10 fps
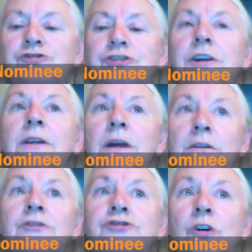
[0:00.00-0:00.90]
She
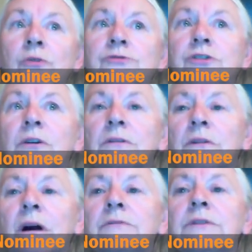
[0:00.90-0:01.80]
shows her
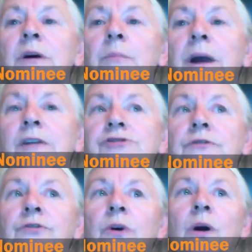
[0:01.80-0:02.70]
love and
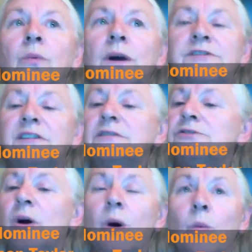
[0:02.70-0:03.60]
compassion for our
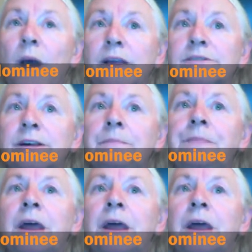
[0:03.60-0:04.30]
residents always.